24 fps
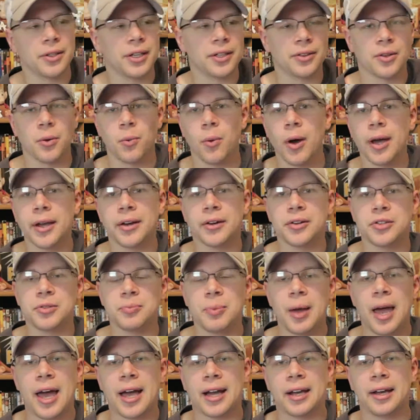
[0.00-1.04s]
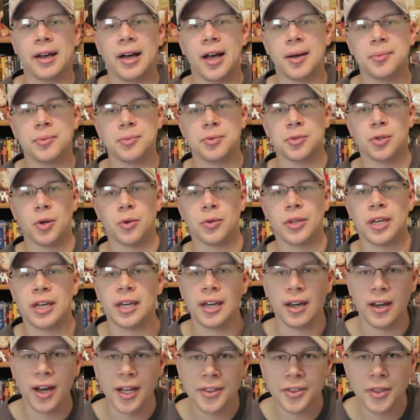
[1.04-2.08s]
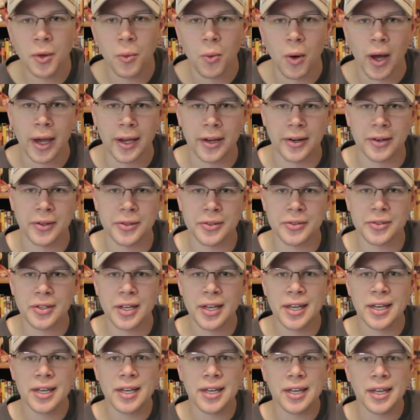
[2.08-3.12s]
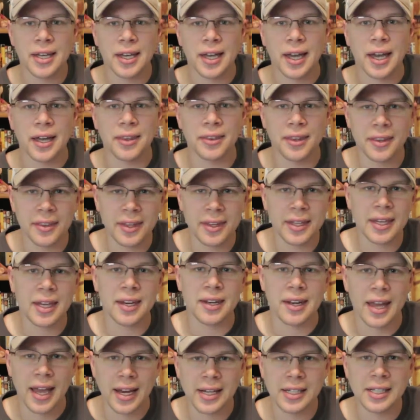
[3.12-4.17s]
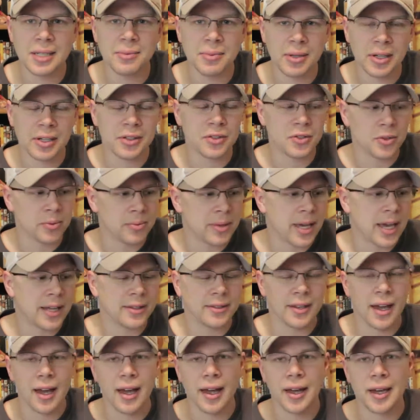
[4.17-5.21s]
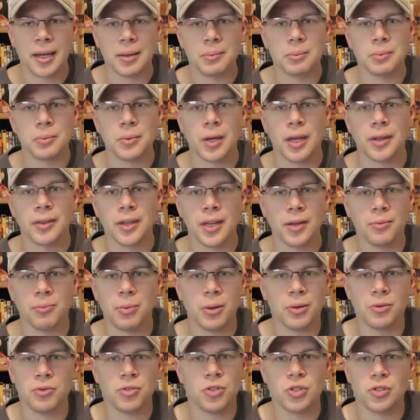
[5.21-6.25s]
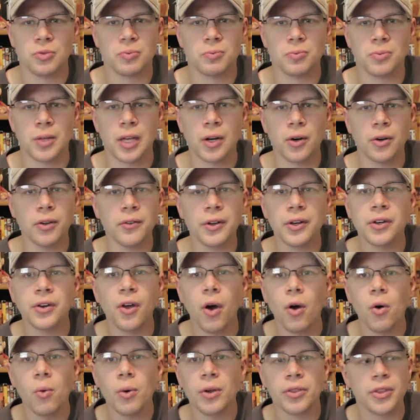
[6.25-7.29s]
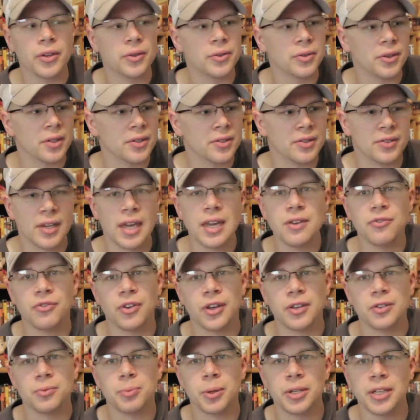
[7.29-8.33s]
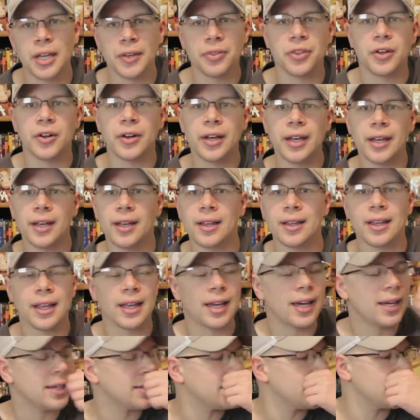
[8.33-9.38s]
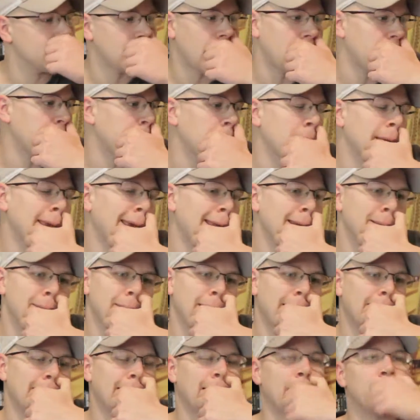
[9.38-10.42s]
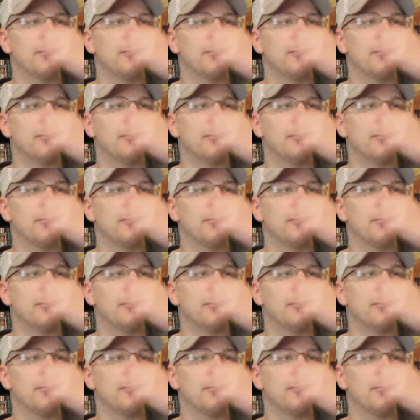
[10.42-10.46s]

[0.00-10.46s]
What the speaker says: to get the wires back up, so they cut the wires, and then they get 90 minutes from that time, and they don't even know where the safe is, but yet I don't get it, man. I